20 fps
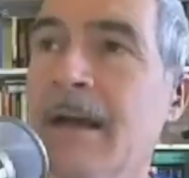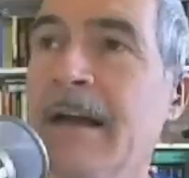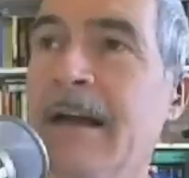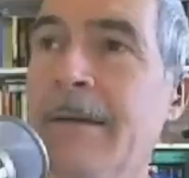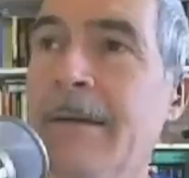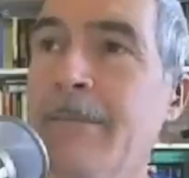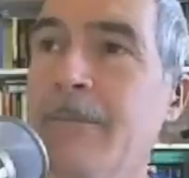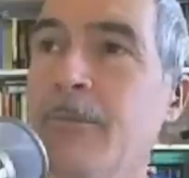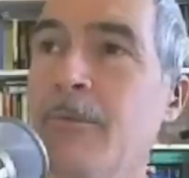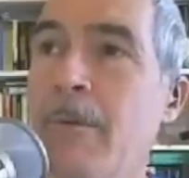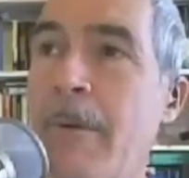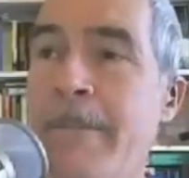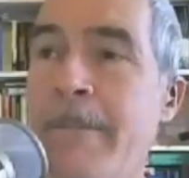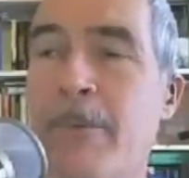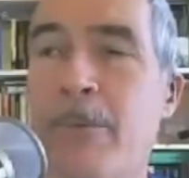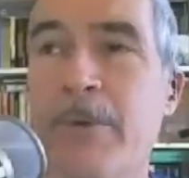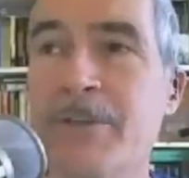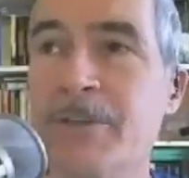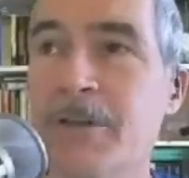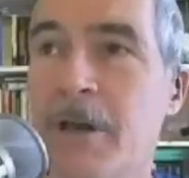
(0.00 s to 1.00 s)
Um,
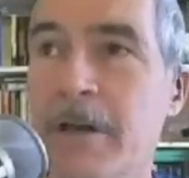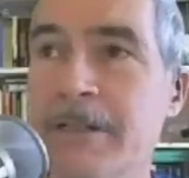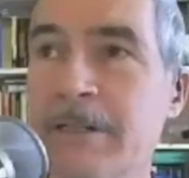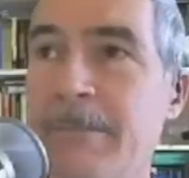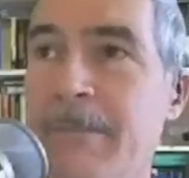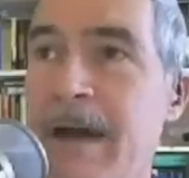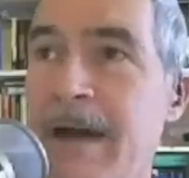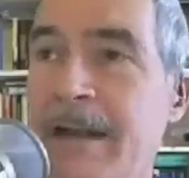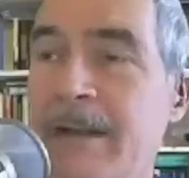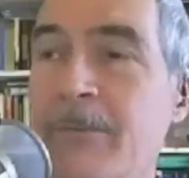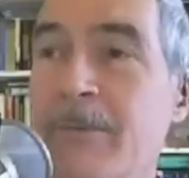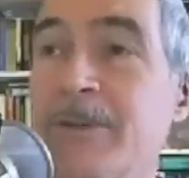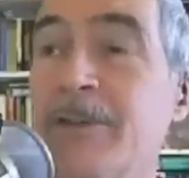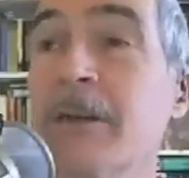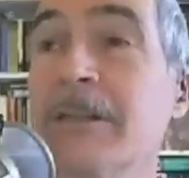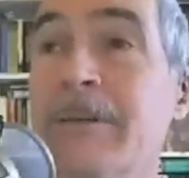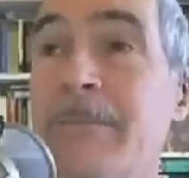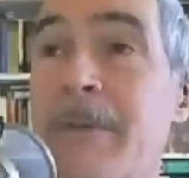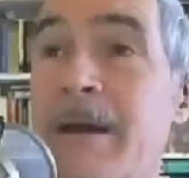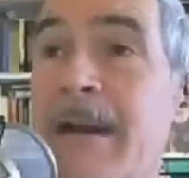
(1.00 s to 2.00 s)
remember, we talked about it. We
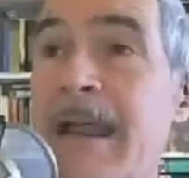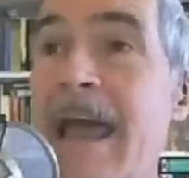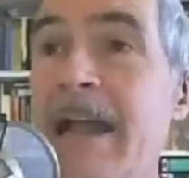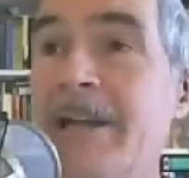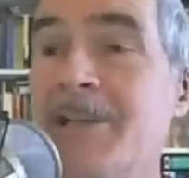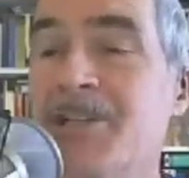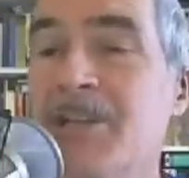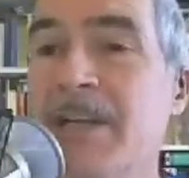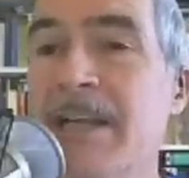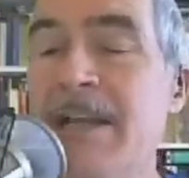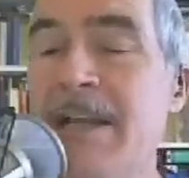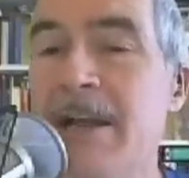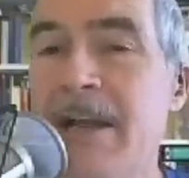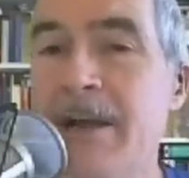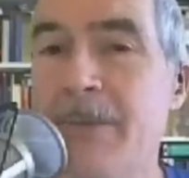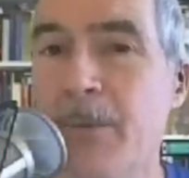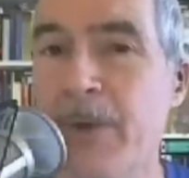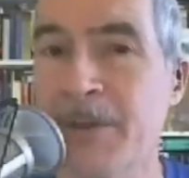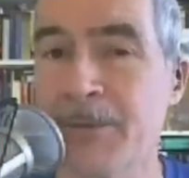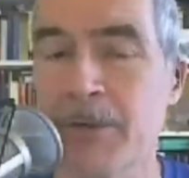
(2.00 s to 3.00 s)
talked about it actually
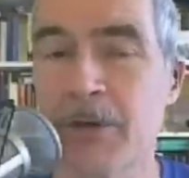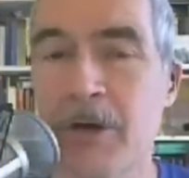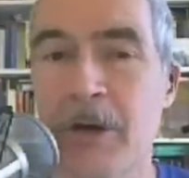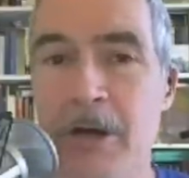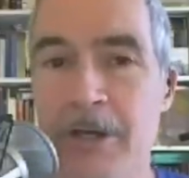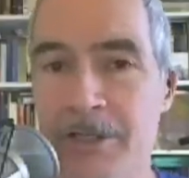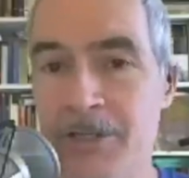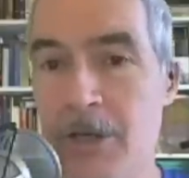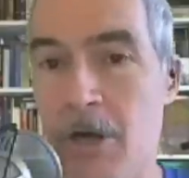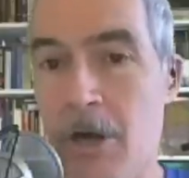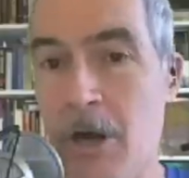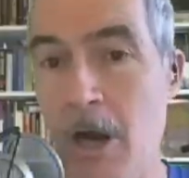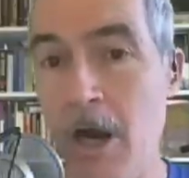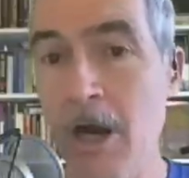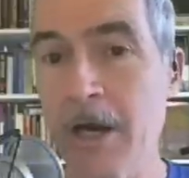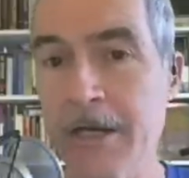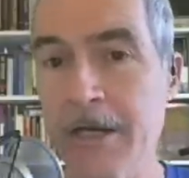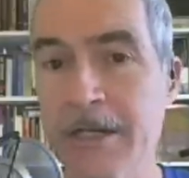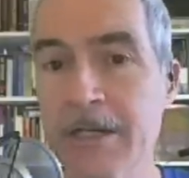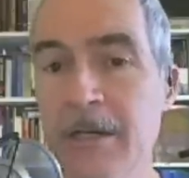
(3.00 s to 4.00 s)
with regards to
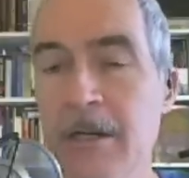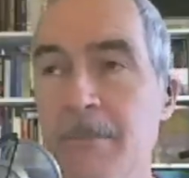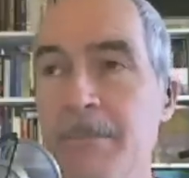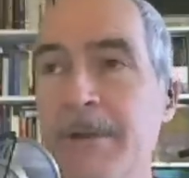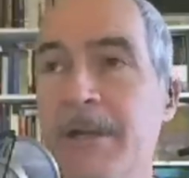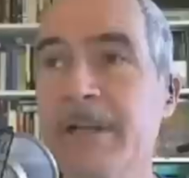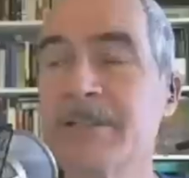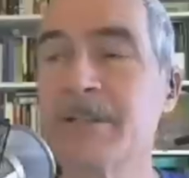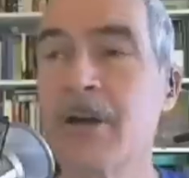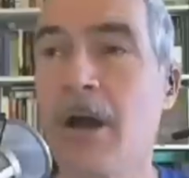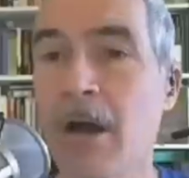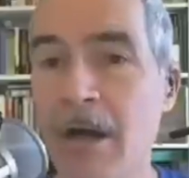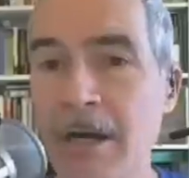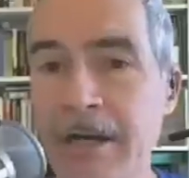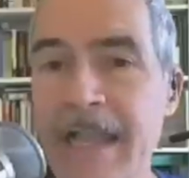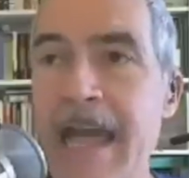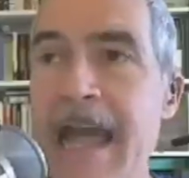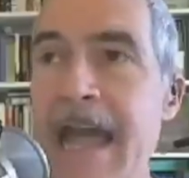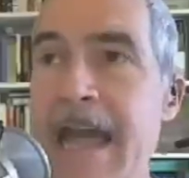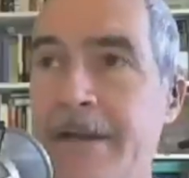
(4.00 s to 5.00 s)
Arq because
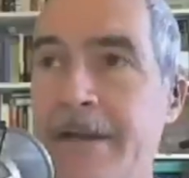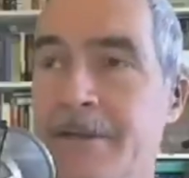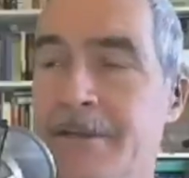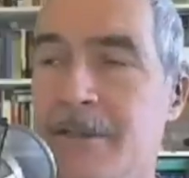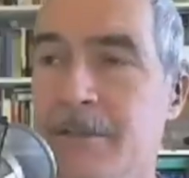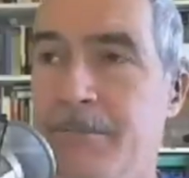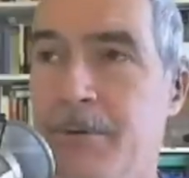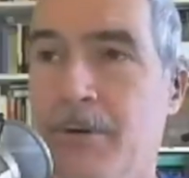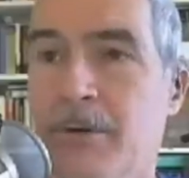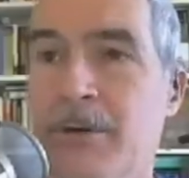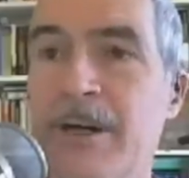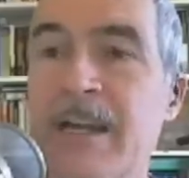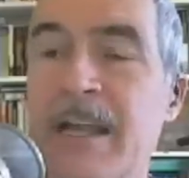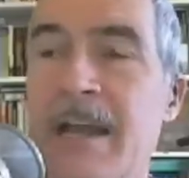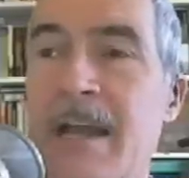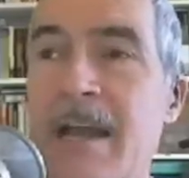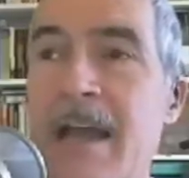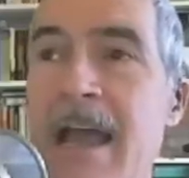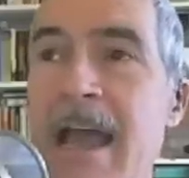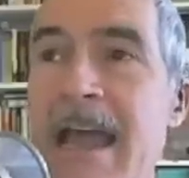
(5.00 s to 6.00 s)
Arq added support,
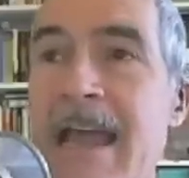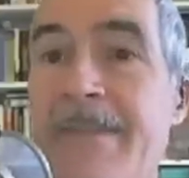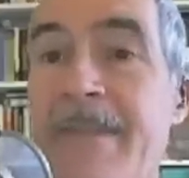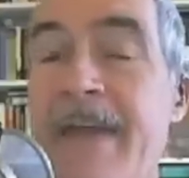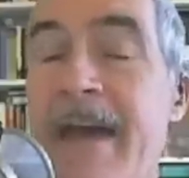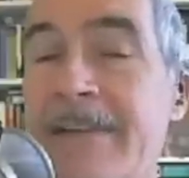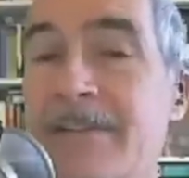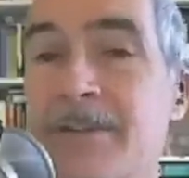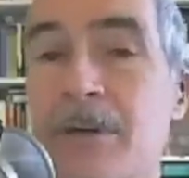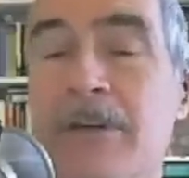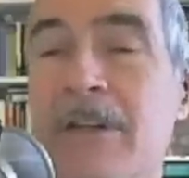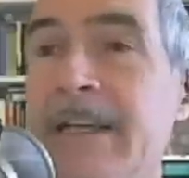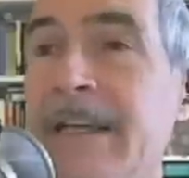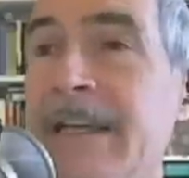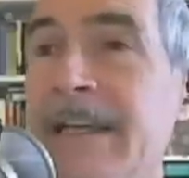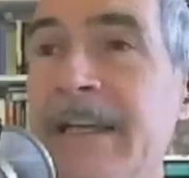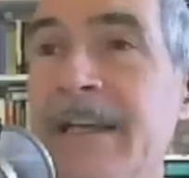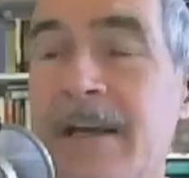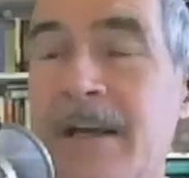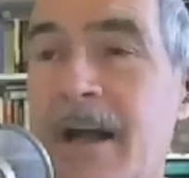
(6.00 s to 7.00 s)
and that's
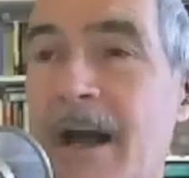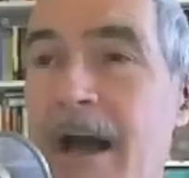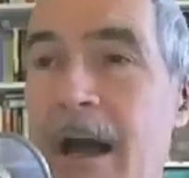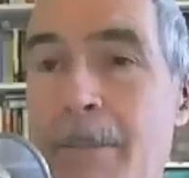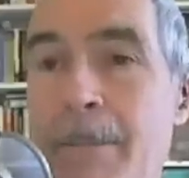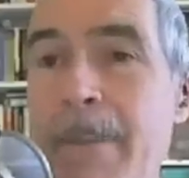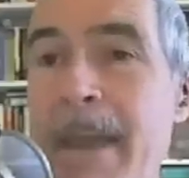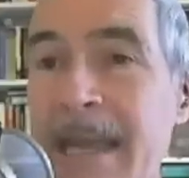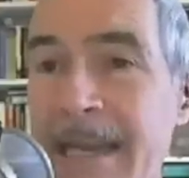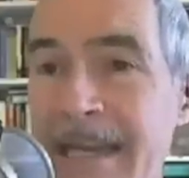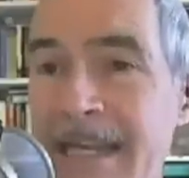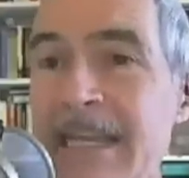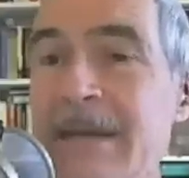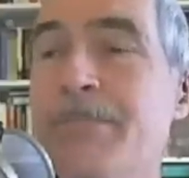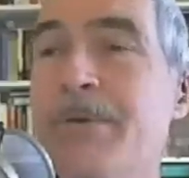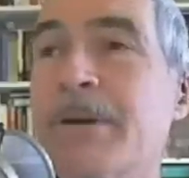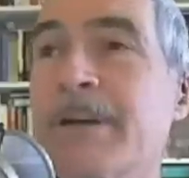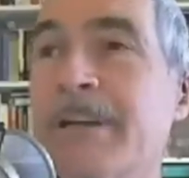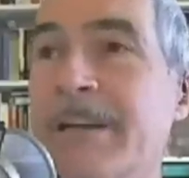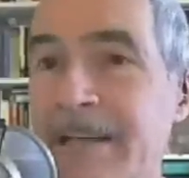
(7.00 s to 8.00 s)
only a penny
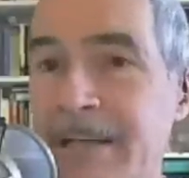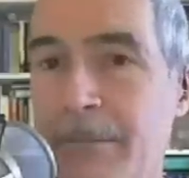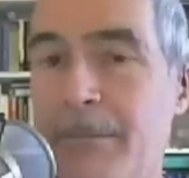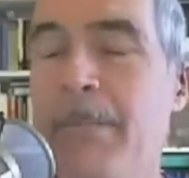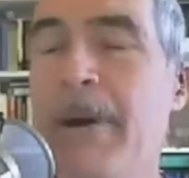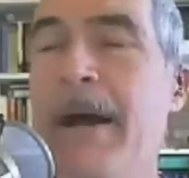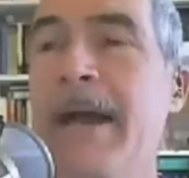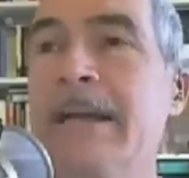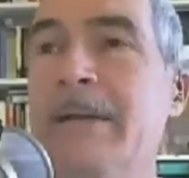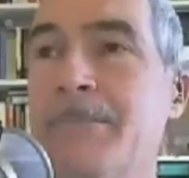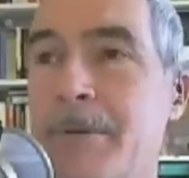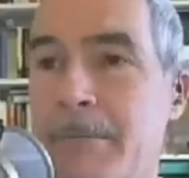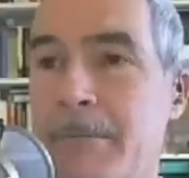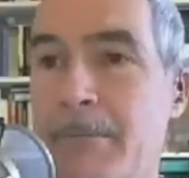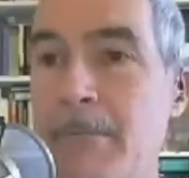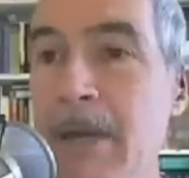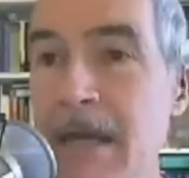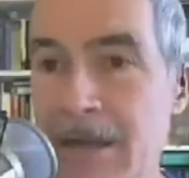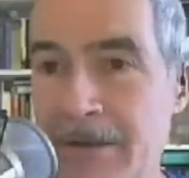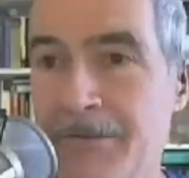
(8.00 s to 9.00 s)
per gigabyte per
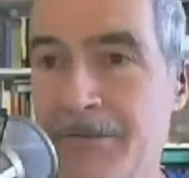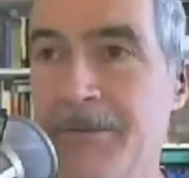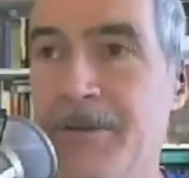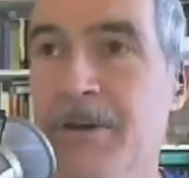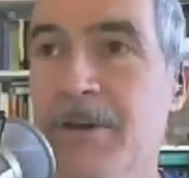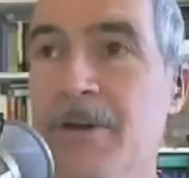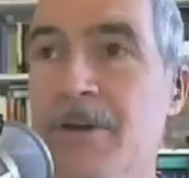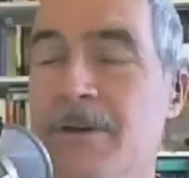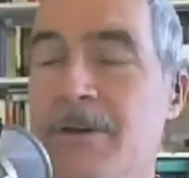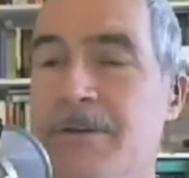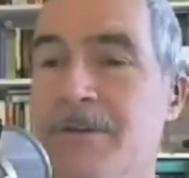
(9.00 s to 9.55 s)
month. Right.